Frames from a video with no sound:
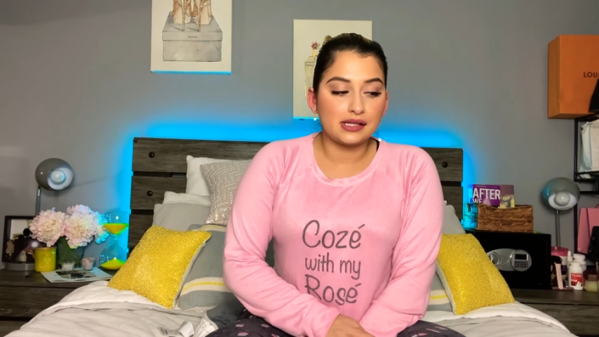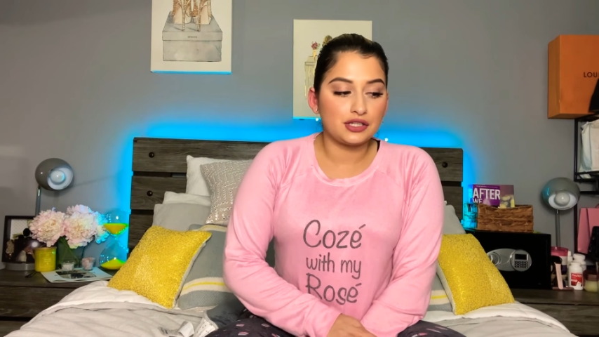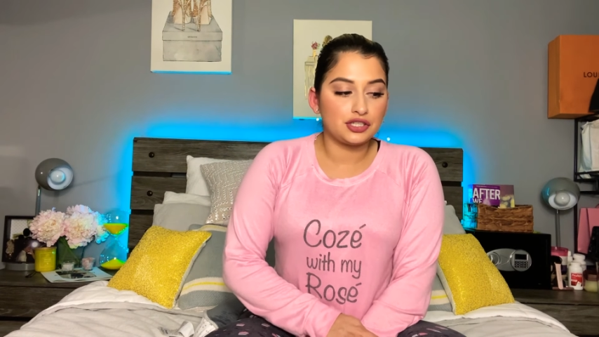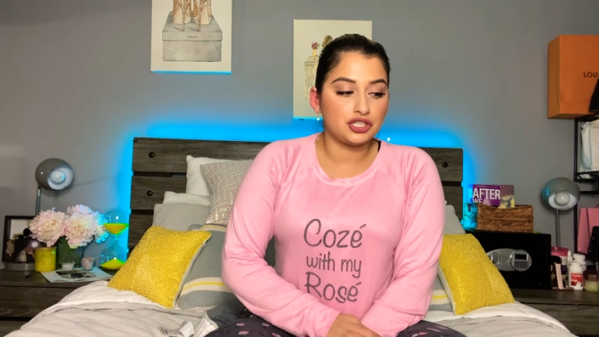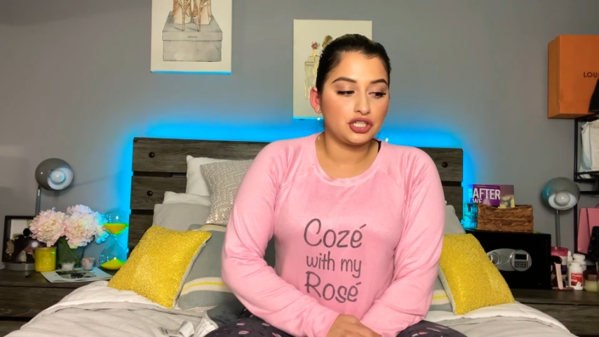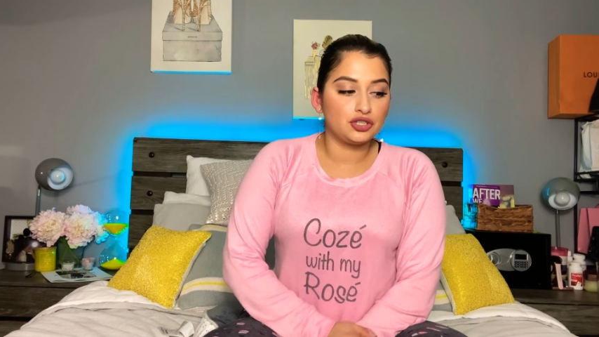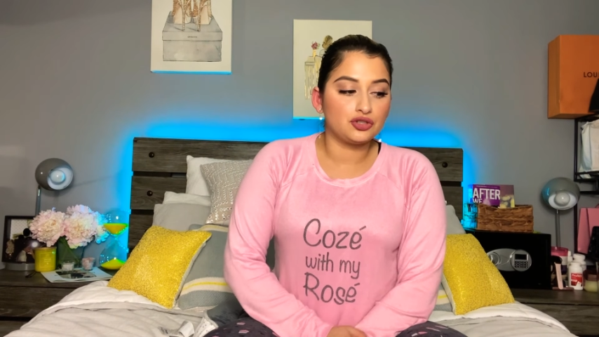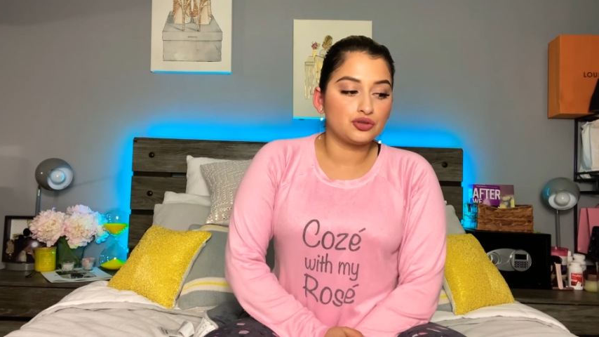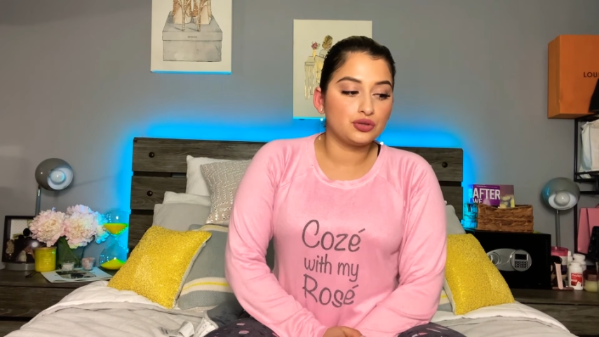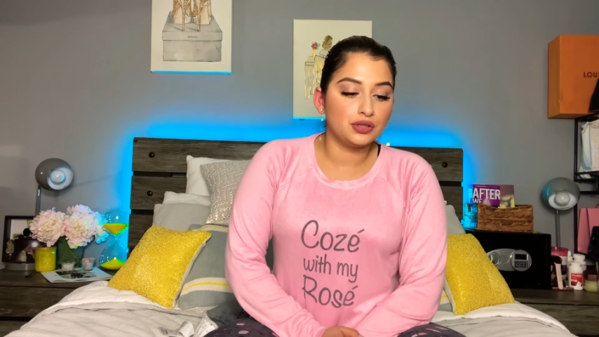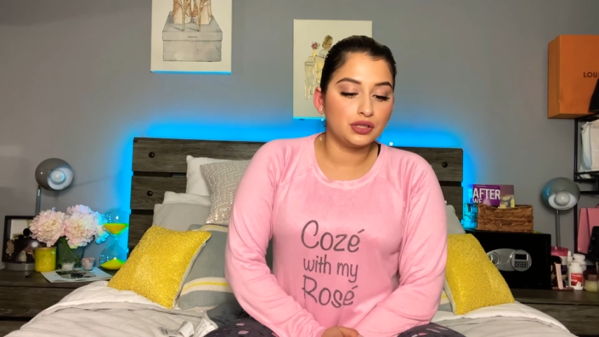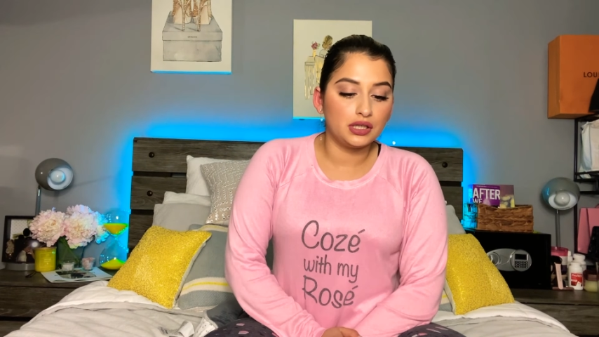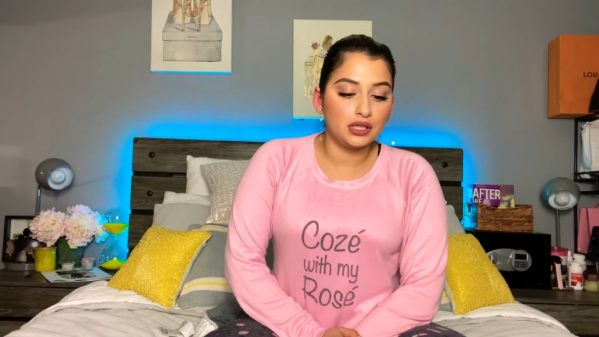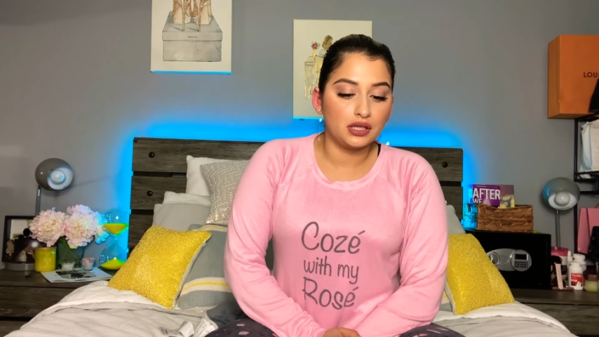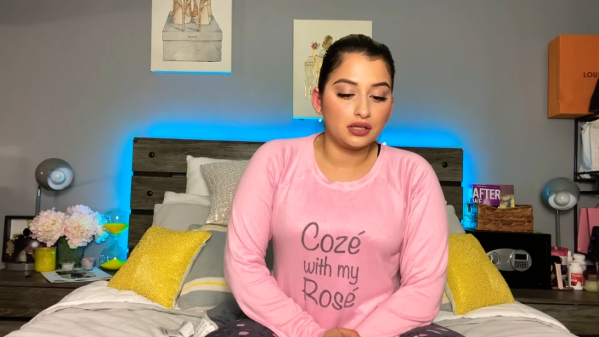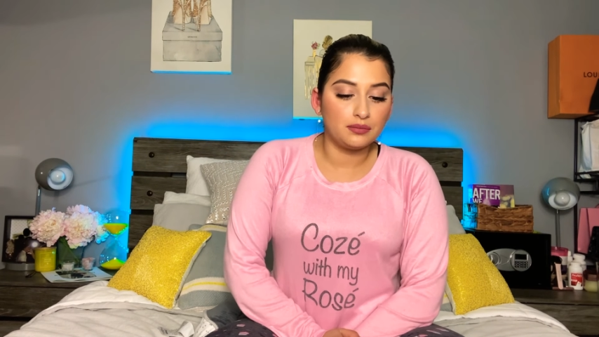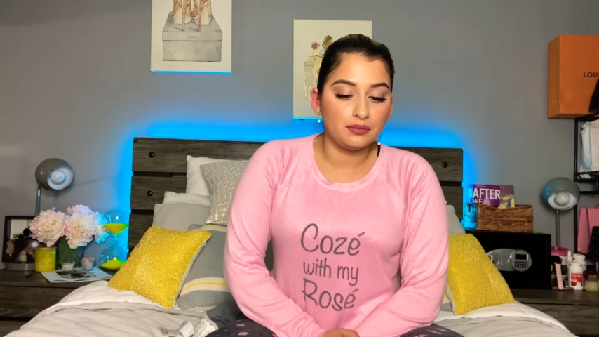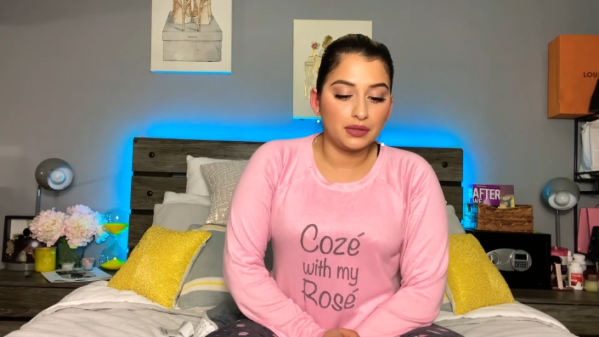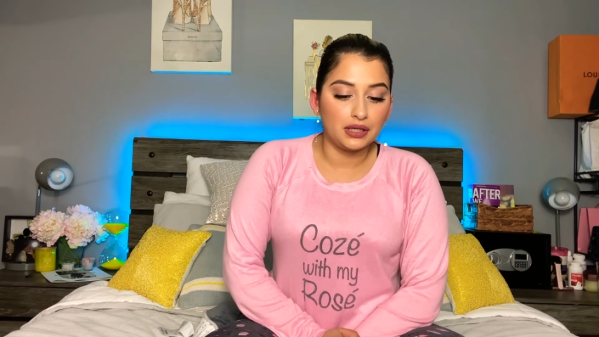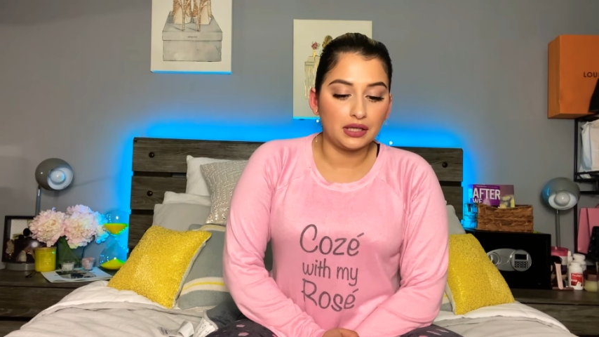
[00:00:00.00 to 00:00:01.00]
She
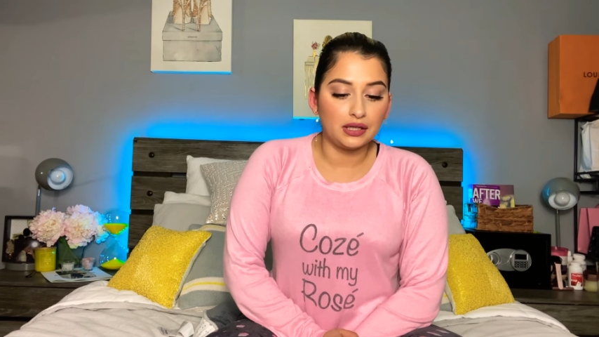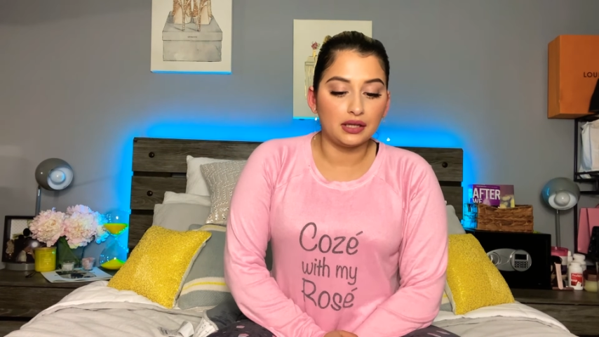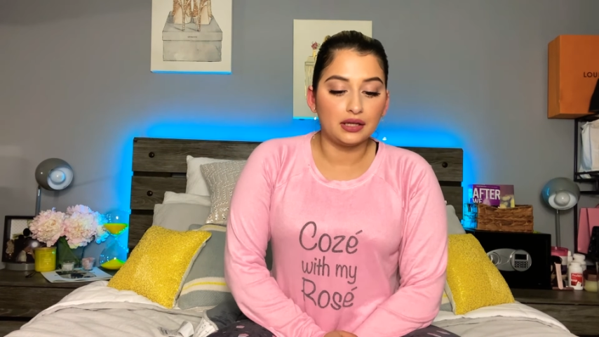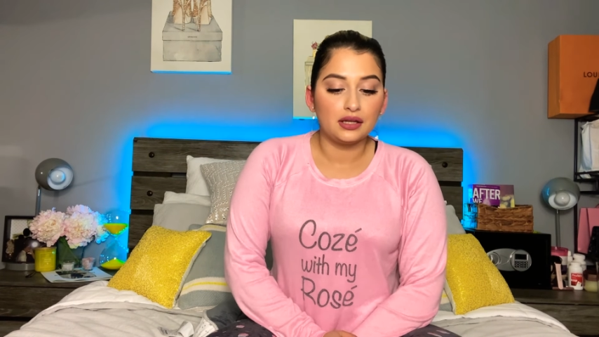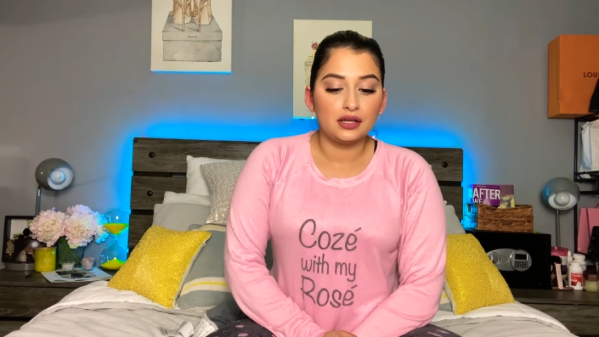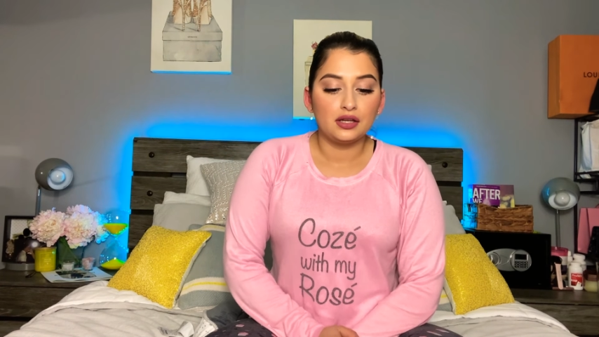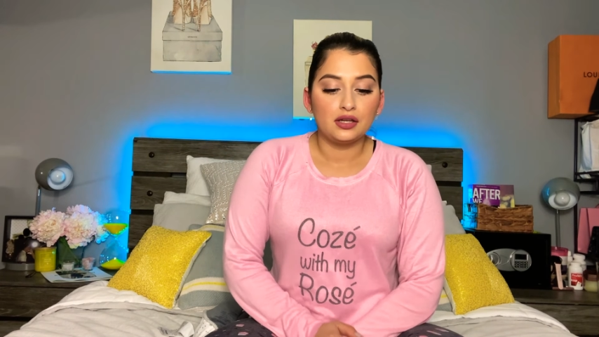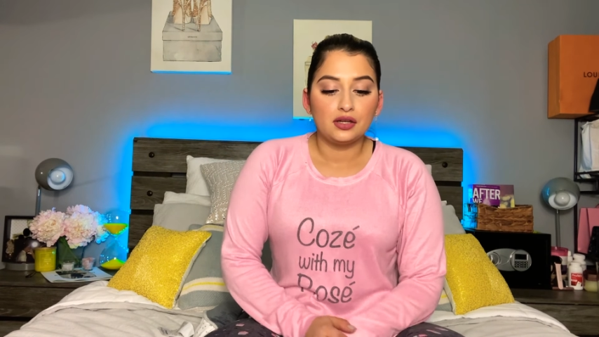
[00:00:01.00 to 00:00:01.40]
treated me